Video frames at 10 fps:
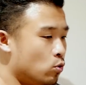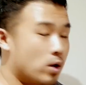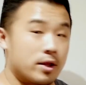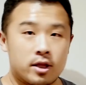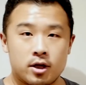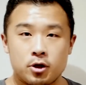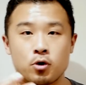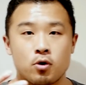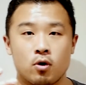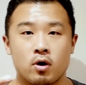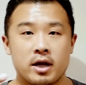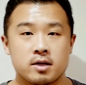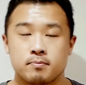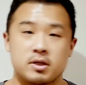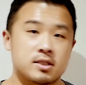Whether you're in
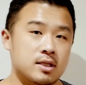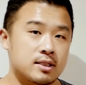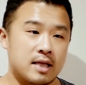a business